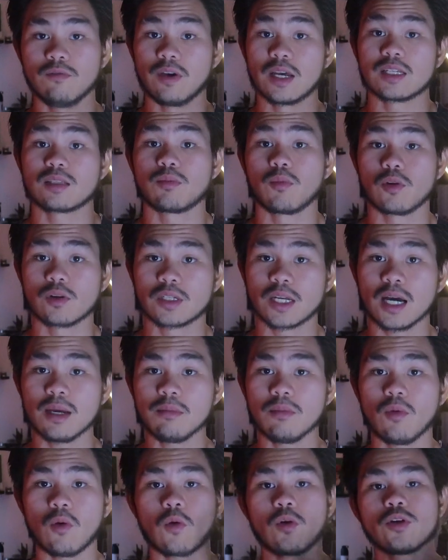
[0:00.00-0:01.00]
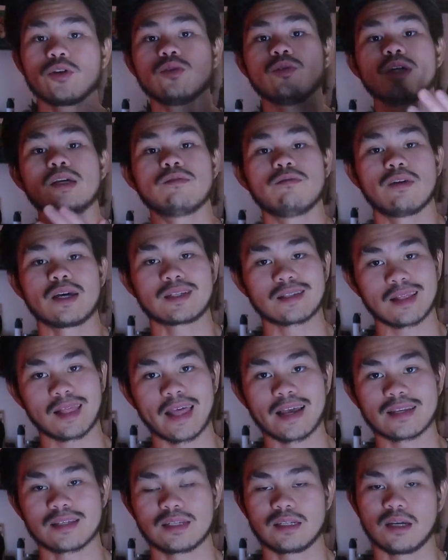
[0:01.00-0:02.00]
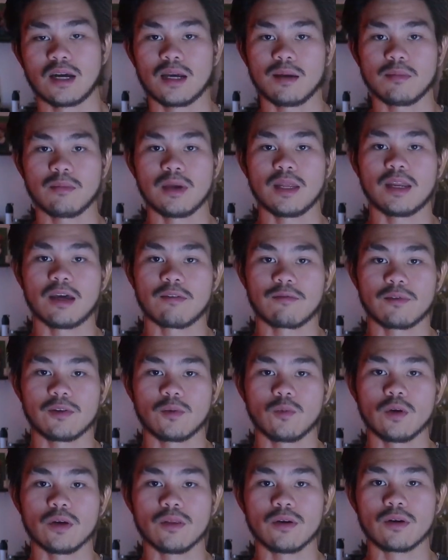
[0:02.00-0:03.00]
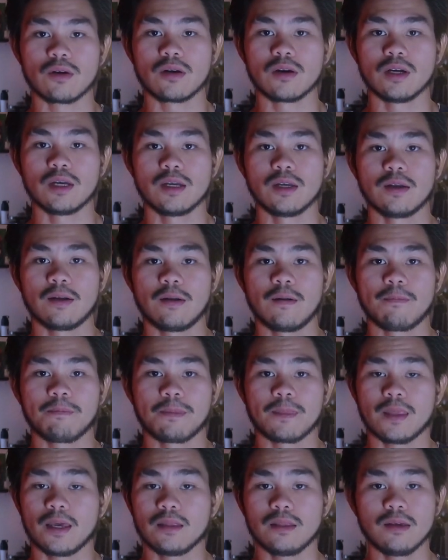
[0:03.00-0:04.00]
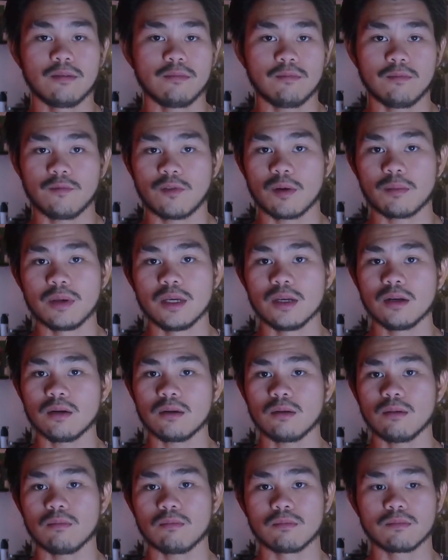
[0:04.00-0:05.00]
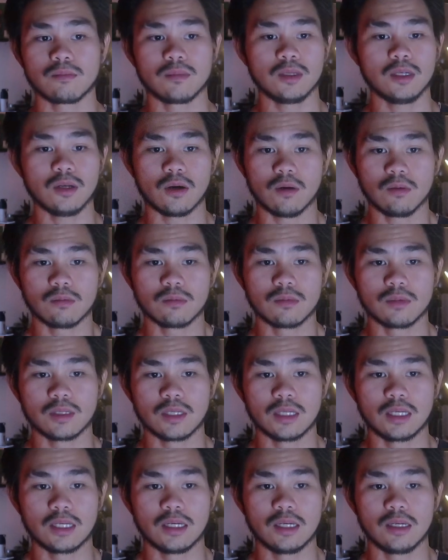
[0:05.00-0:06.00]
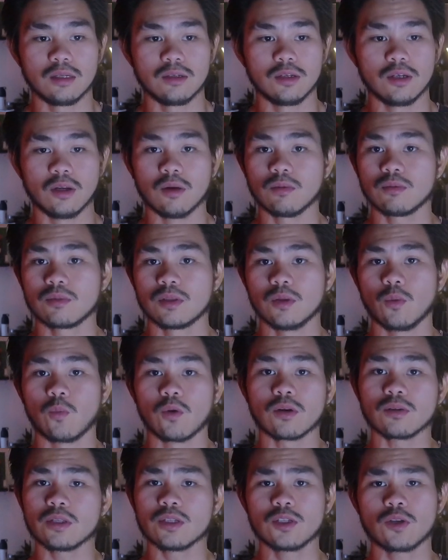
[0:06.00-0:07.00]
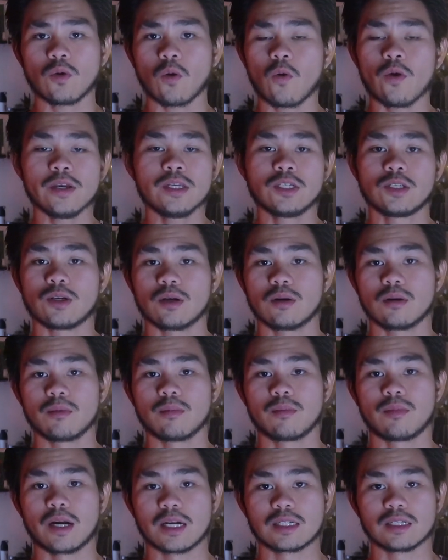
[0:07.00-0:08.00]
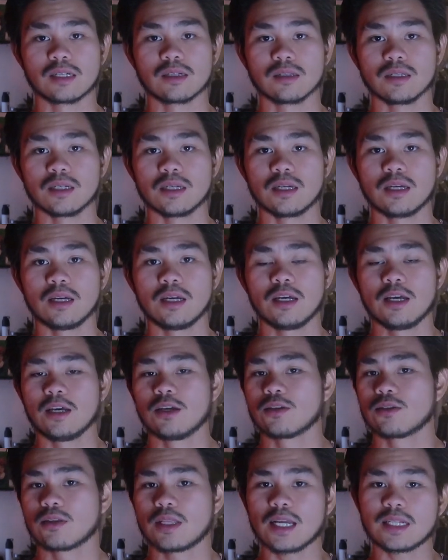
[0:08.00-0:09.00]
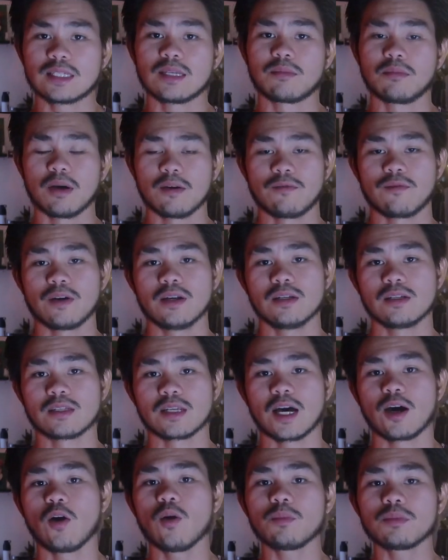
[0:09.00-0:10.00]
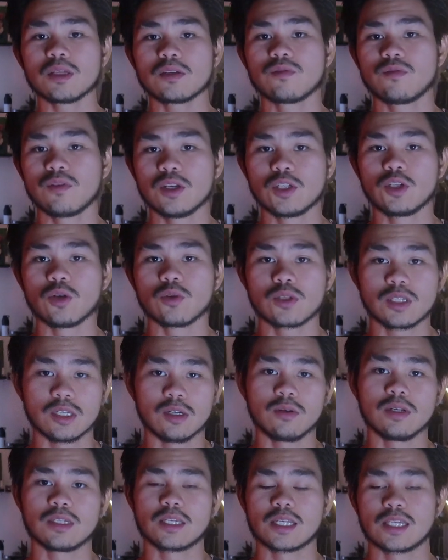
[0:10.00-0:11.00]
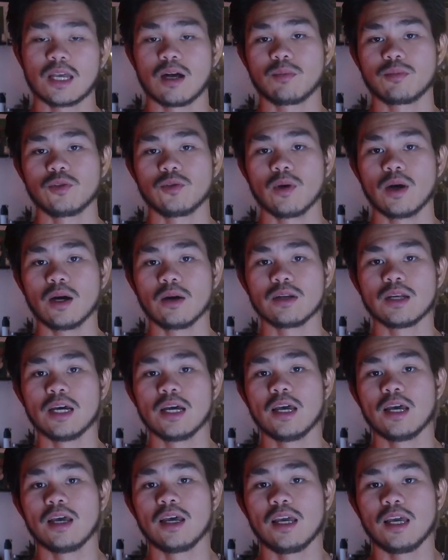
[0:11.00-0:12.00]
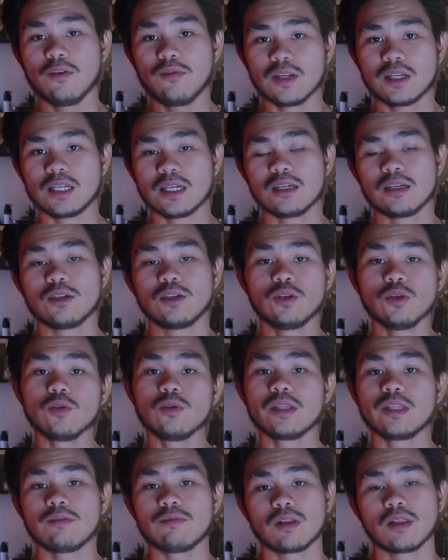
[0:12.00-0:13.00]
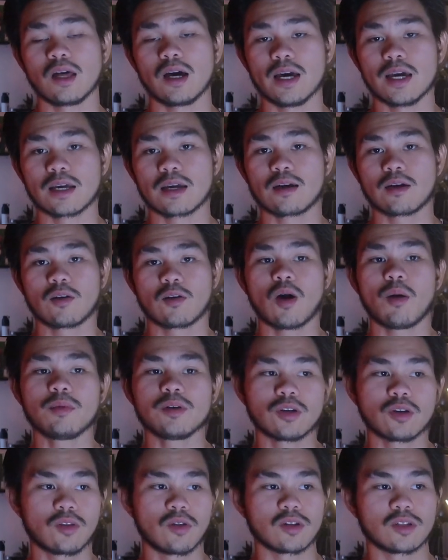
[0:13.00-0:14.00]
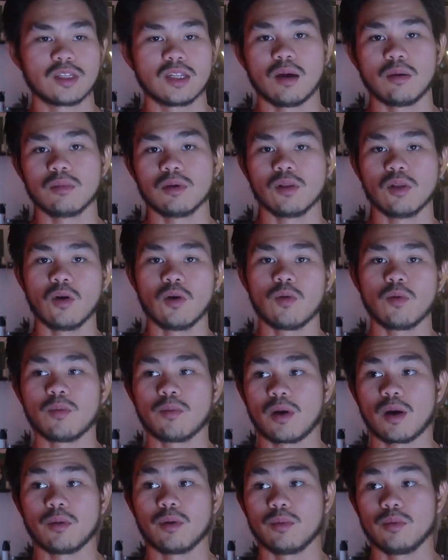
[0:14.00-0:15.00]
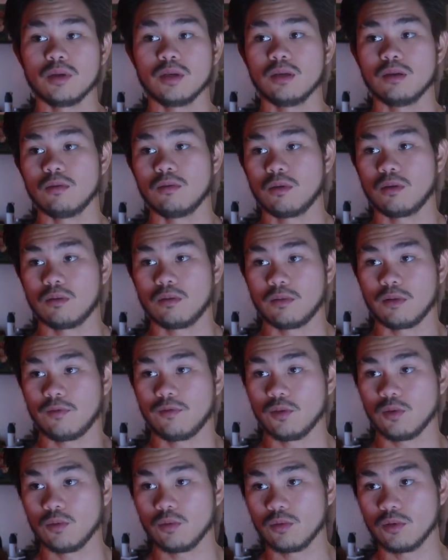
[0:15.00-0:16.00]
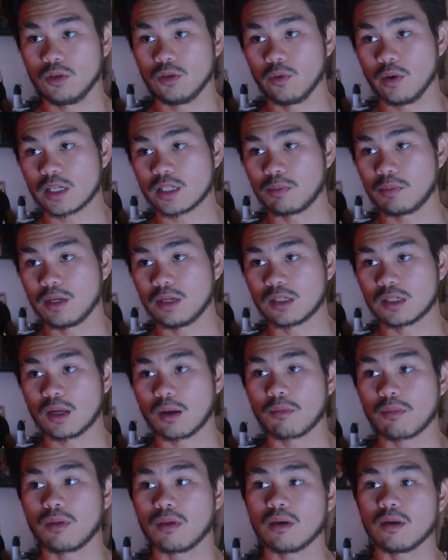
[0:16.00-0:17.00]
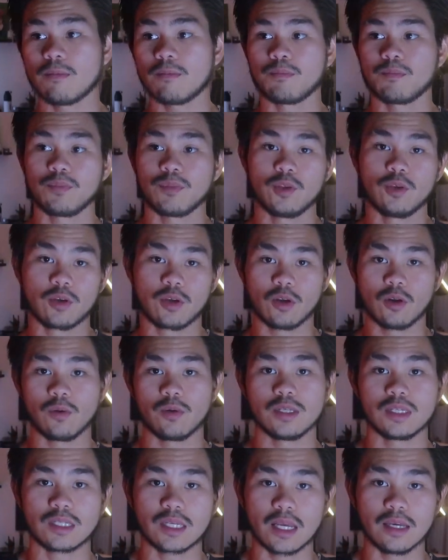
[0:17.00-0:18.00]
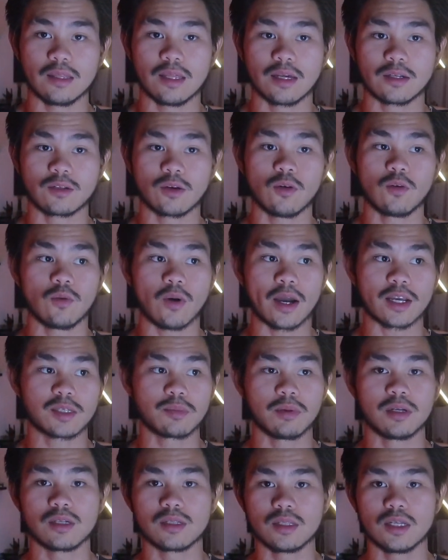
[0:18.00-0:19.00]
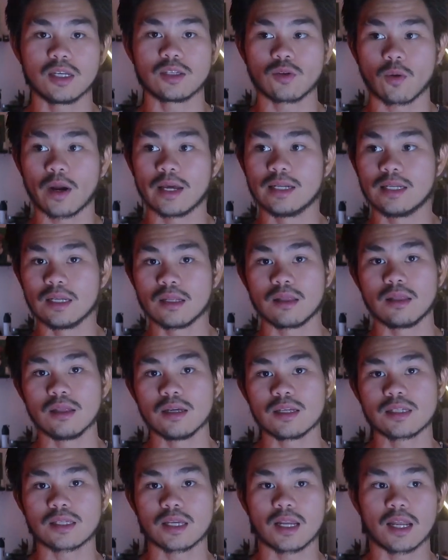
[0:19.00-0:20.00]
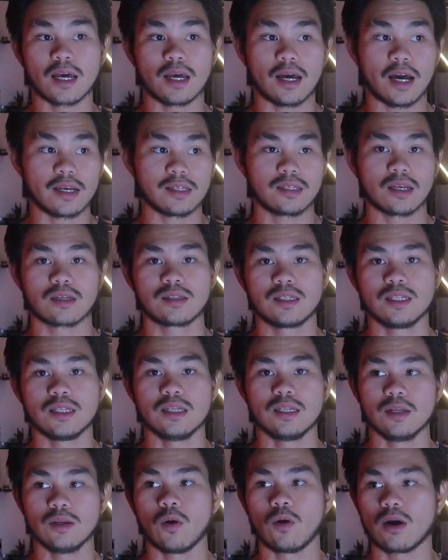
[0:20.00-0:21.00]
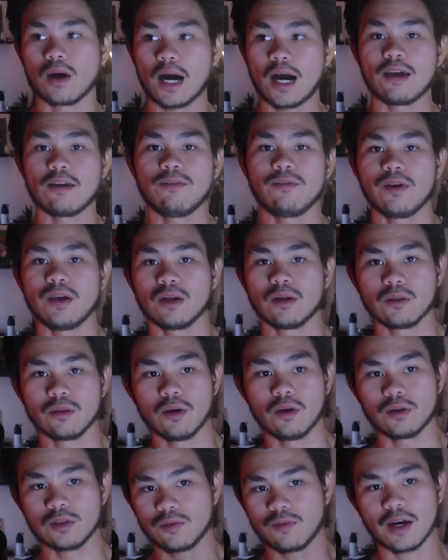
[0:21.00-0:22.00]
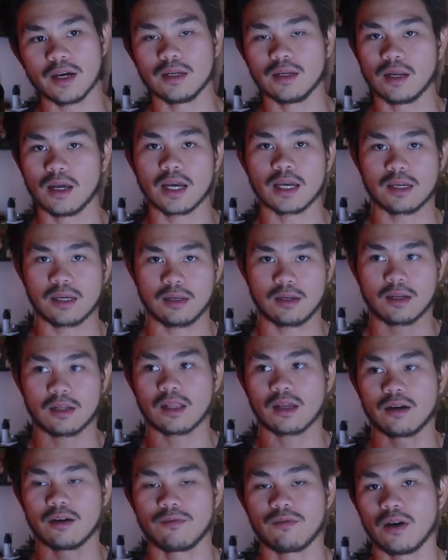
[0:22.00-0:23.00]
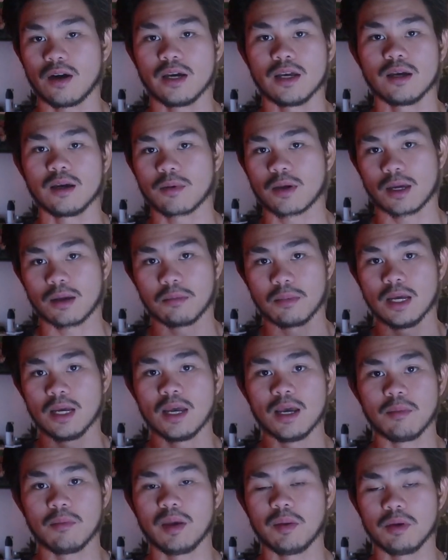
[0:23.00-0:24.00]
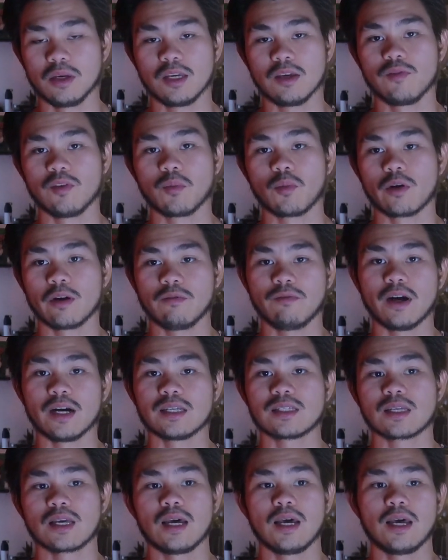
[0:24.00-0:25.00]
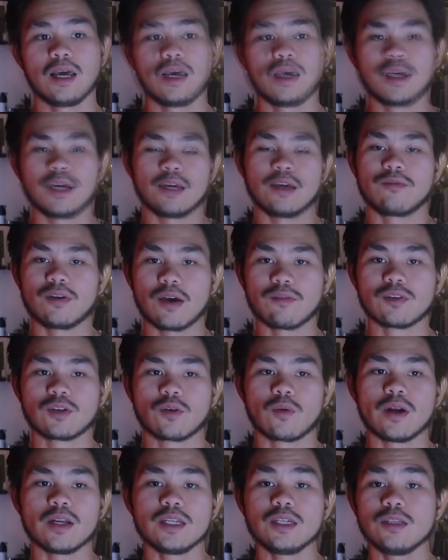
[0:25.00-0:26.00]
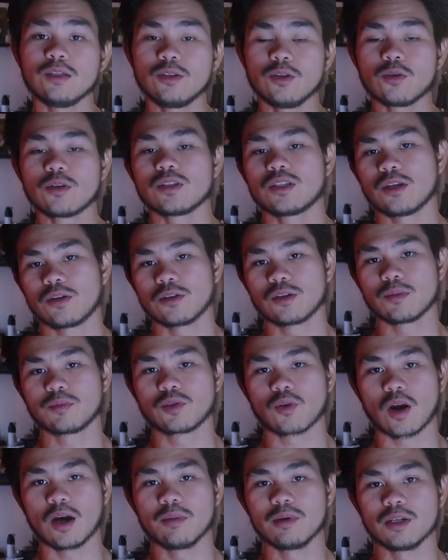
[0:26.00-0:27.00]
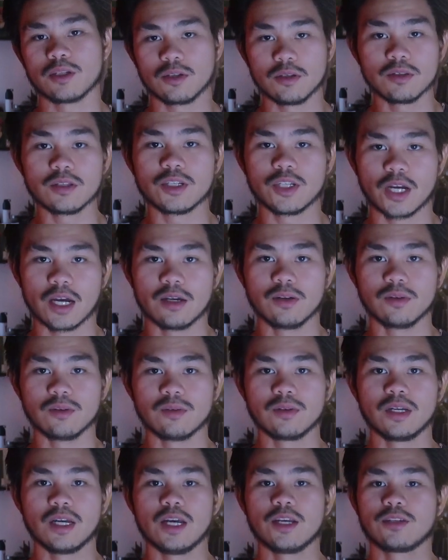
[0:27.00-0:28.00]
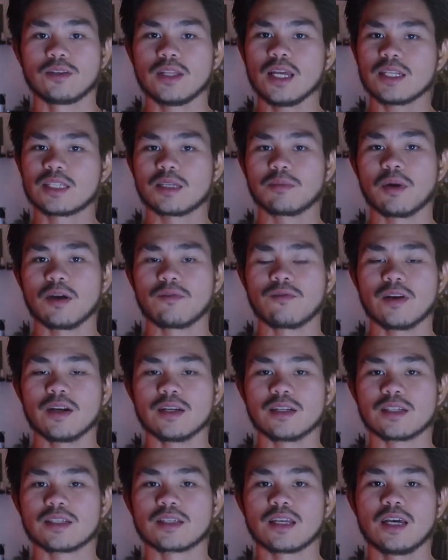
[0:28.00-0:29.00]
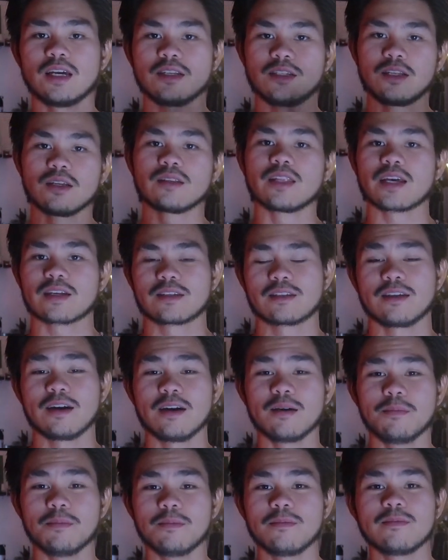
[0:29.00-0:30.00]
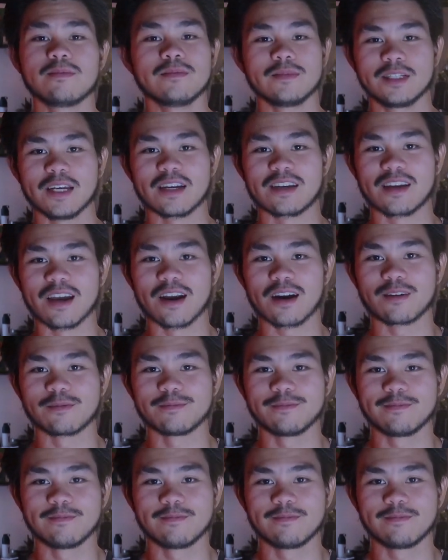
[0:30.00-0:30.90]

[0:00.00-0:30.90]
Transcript: invest more time, or you invest less time and effort with her. And then from here, you know, the world is your oyster, practically. So that's it, my friends. I hope this video series has helped you out. If it did, do leave a like, comment your thoughts down below. Probably, if you do experience something, you can always say that, oh, I experienced this, or I did this and I succeeded, or I failed. It's fine. I can clarify. I can maybe give you more advice. And yeah, if you haven't already, do consider subscribing to the channel. So that's it, my friends. Till next time, take care.